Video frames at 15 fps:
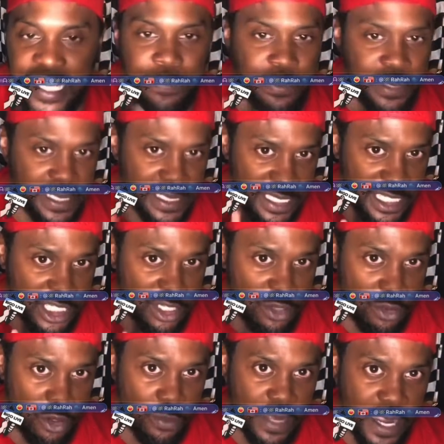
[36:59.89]
He put us in this
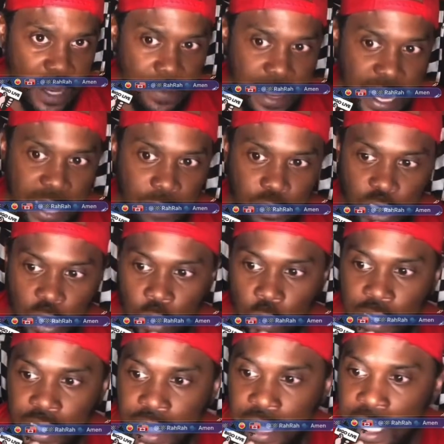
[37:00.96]
group, everybody that was
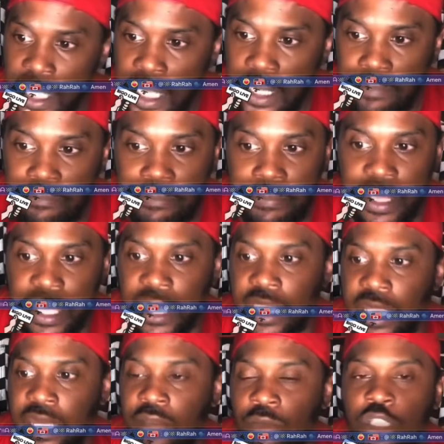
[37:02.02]
going.
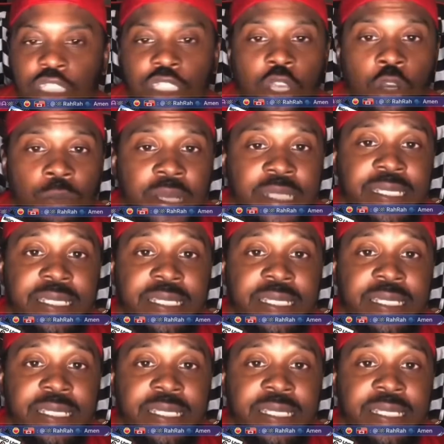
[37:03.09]
Man, it was so much